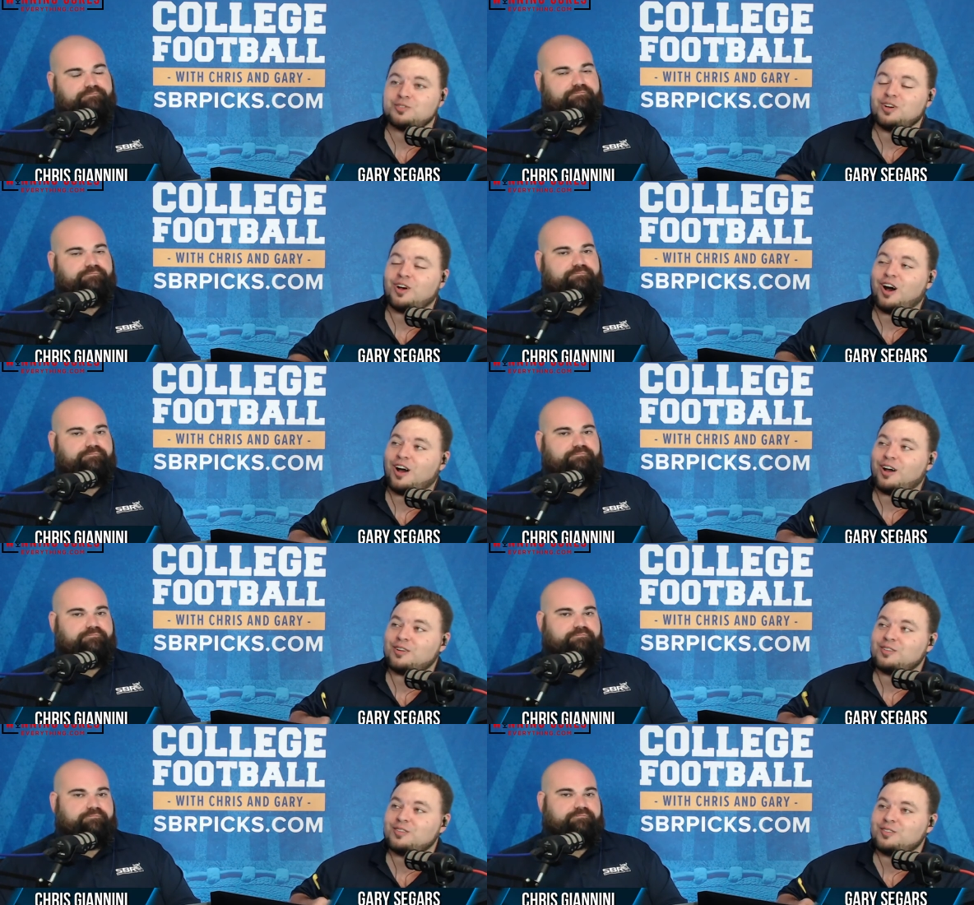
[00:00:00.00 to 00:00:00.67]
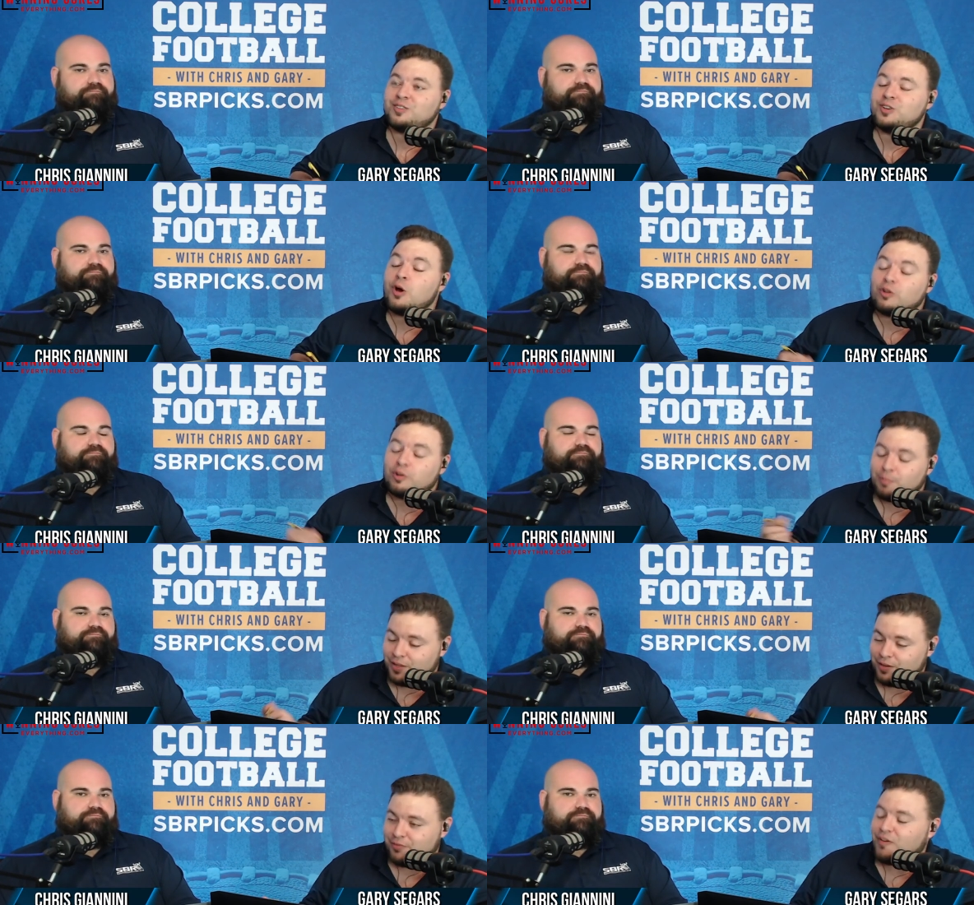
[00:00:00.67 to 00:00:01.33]
Speaker 1: uh,
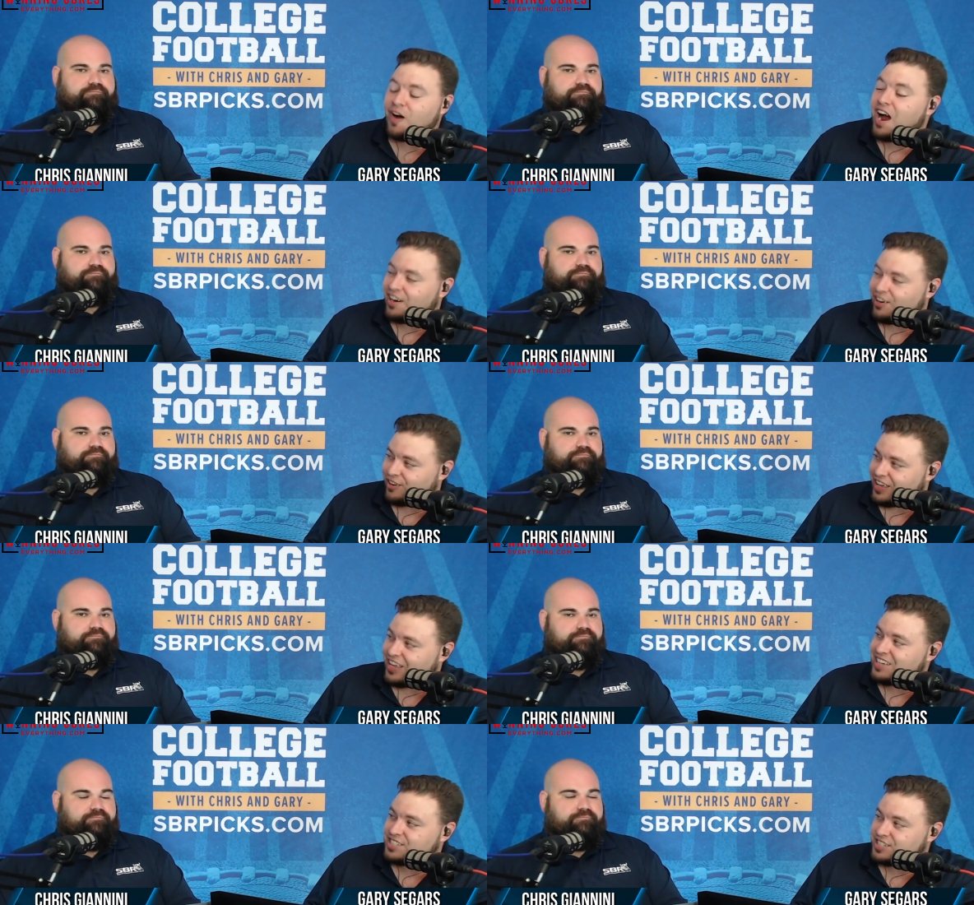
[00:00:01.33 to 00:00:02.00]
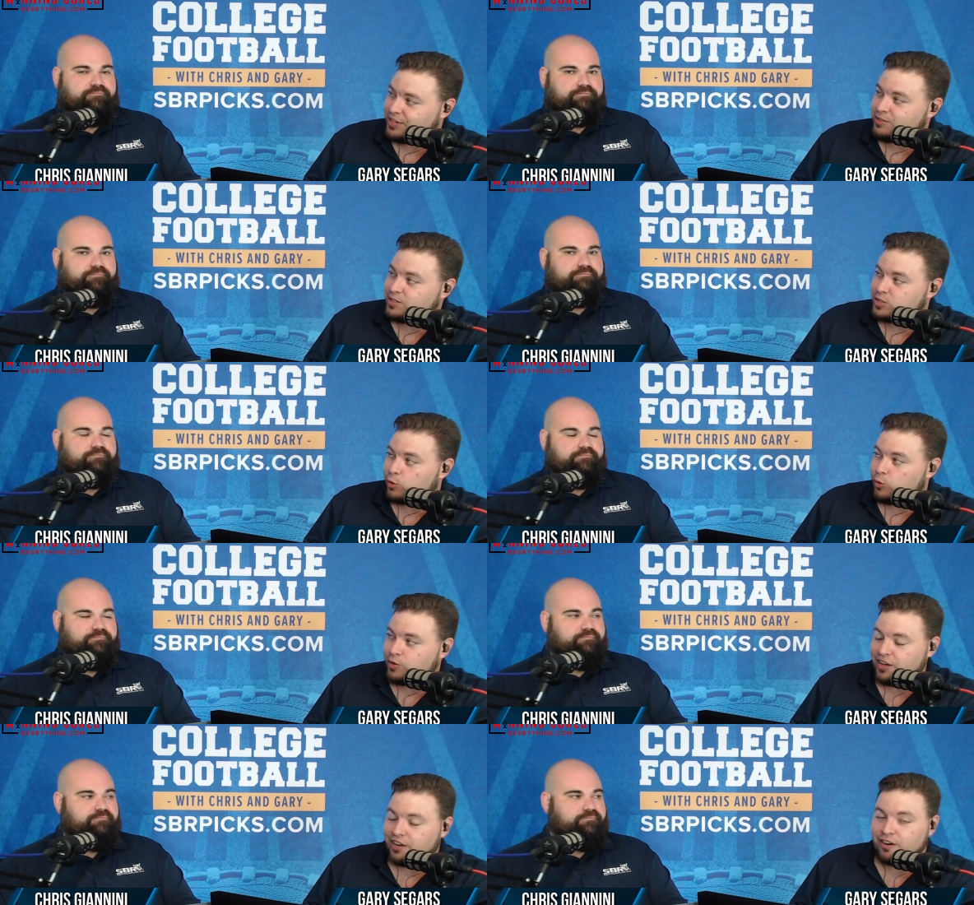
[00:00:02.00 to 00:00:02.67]
notably fired as defense
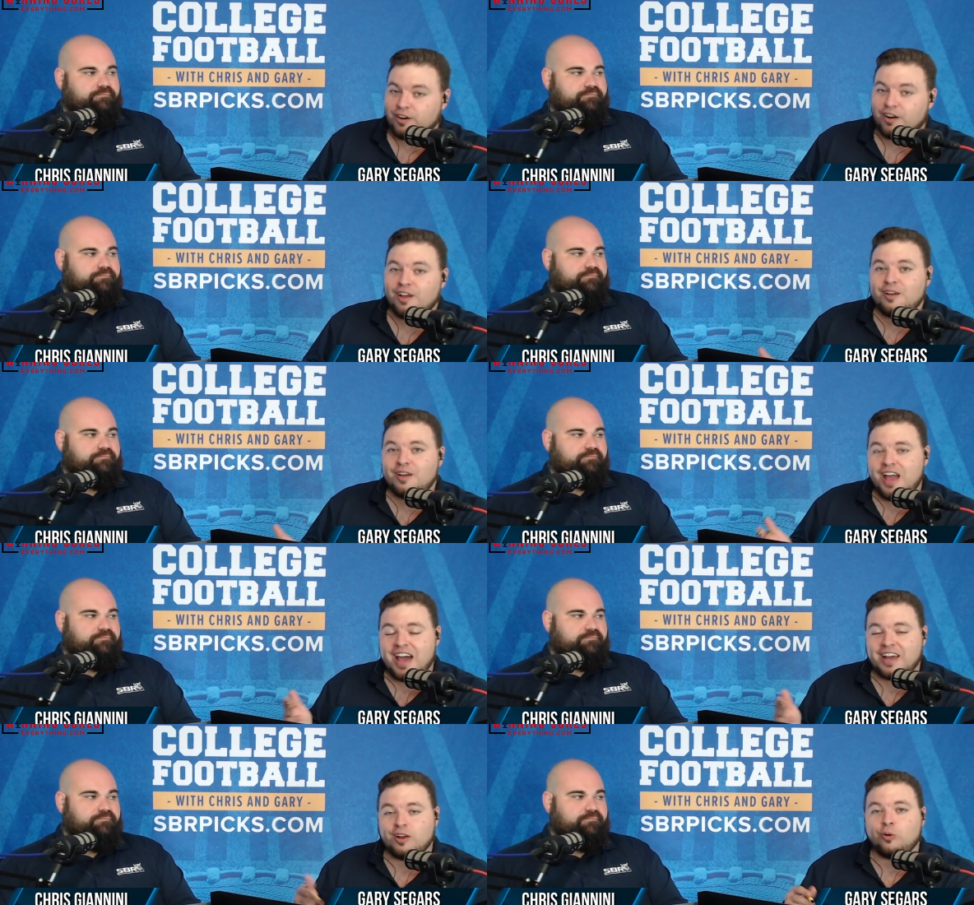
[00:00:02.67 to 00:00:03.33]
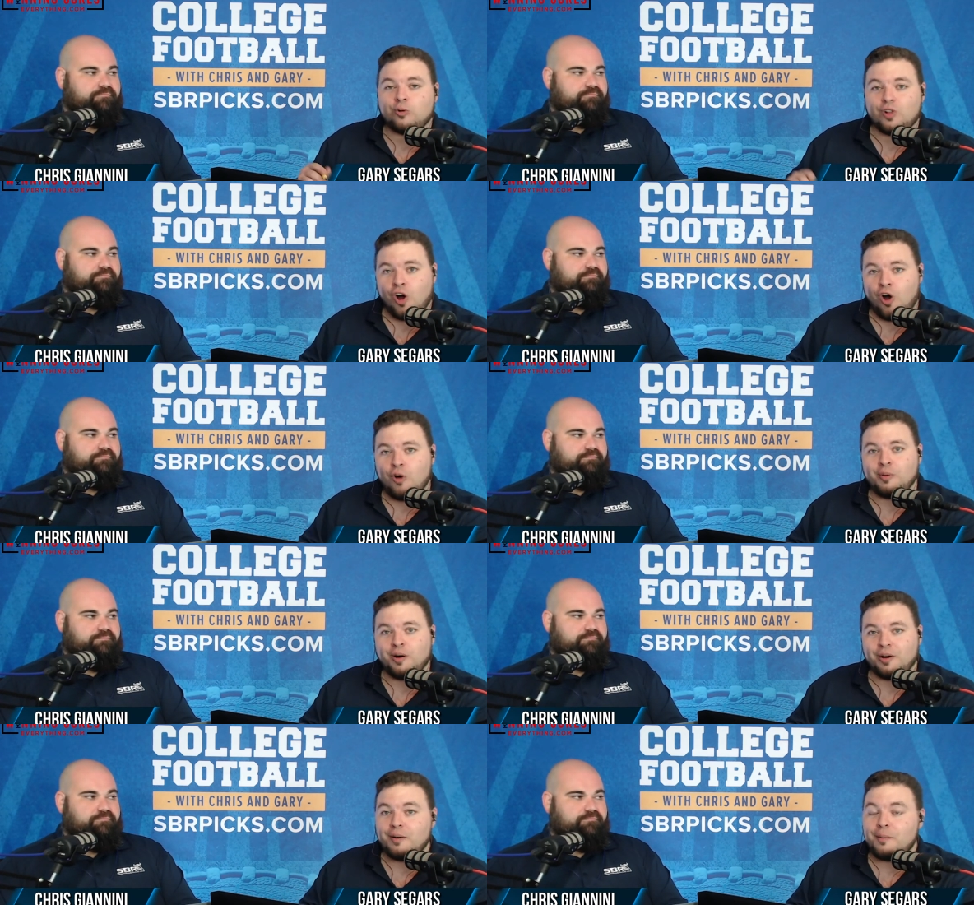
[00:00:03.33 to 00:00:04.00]
coordinator at
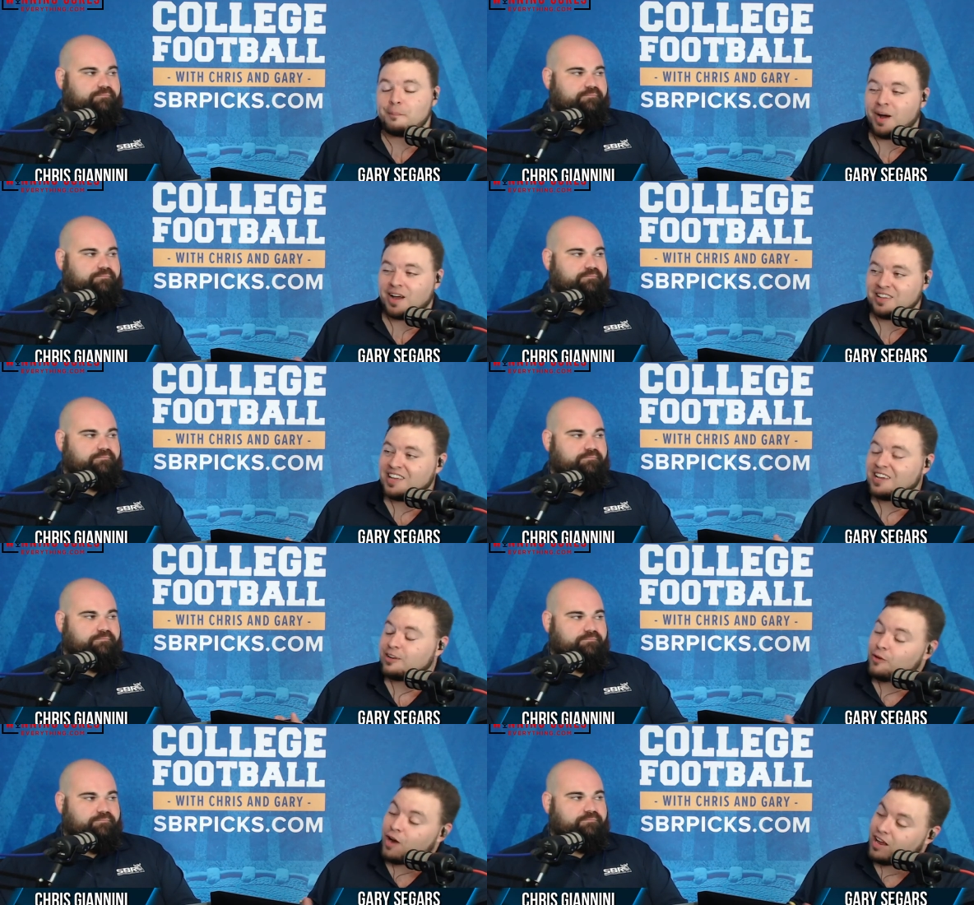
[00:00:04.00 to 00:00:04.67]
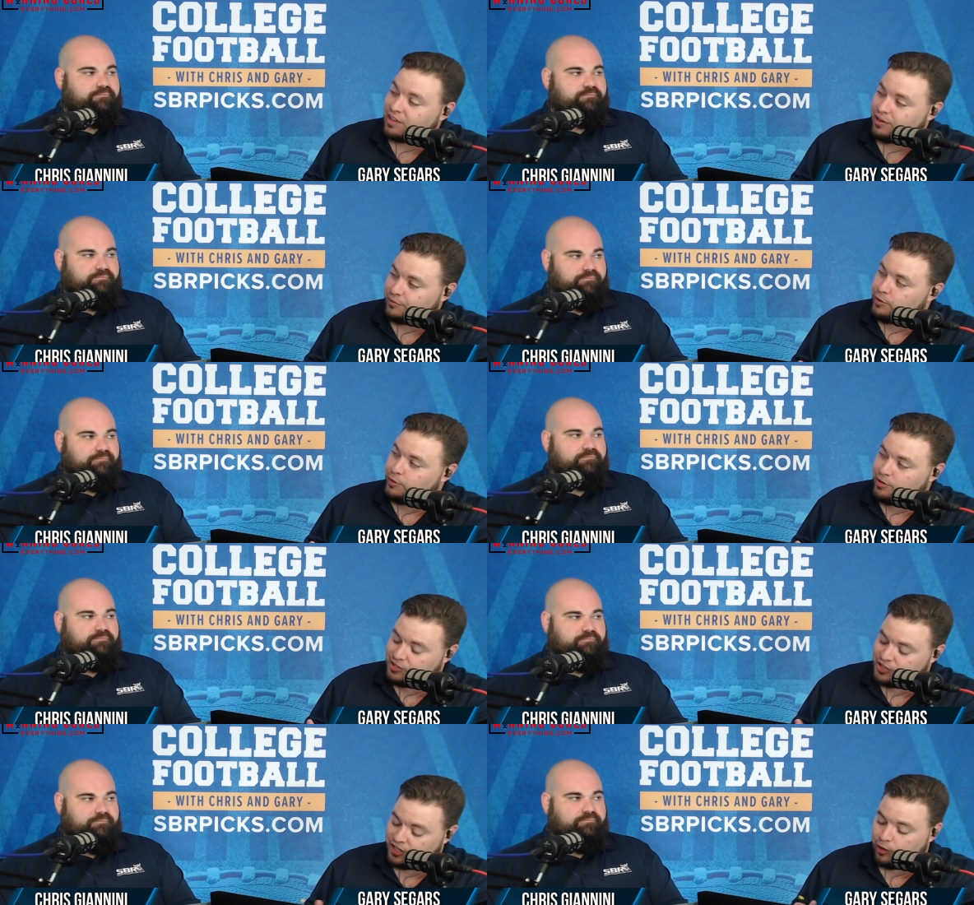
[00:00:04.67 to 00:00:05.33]
Oklahoma by Lincoln Riley a few
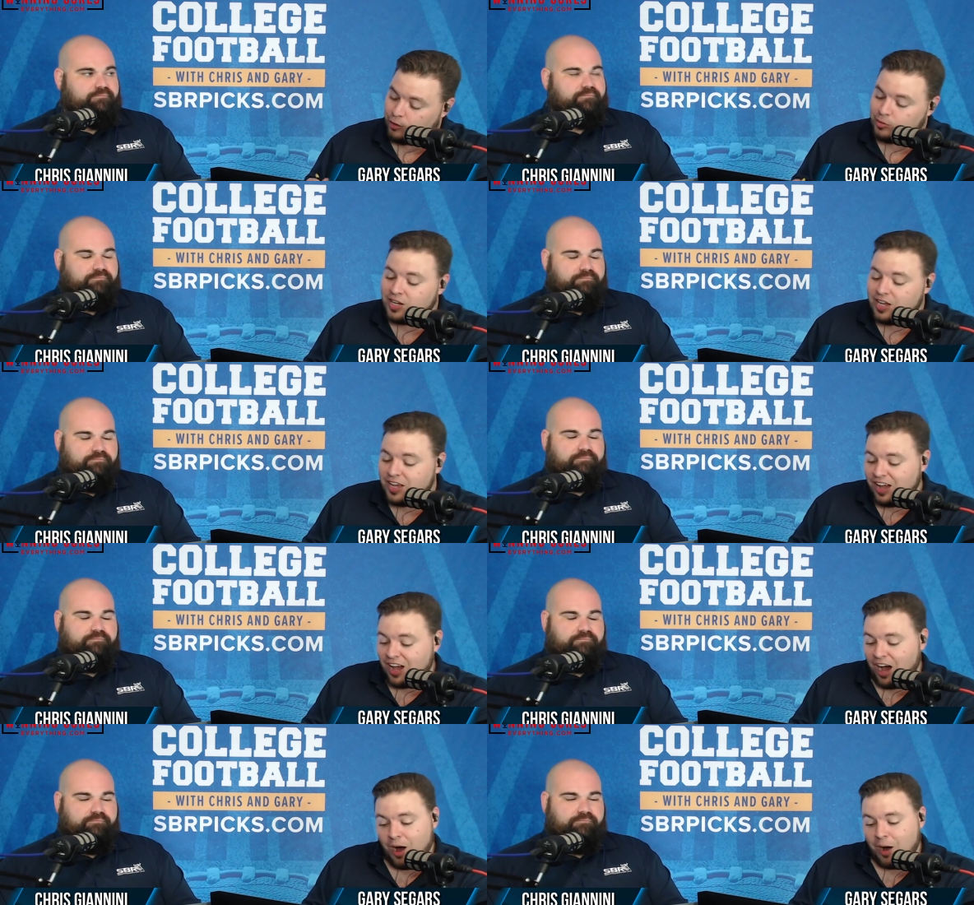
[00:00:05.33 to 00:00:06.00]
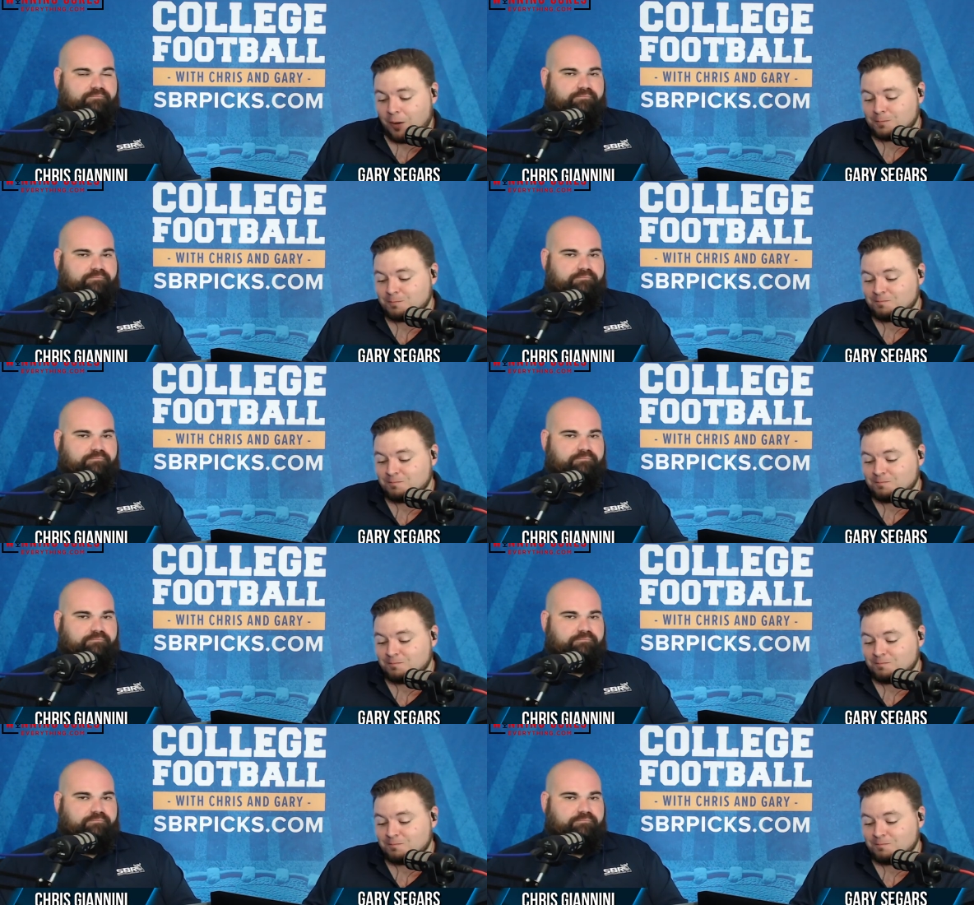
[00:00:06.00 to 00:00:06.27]
years ago. Um,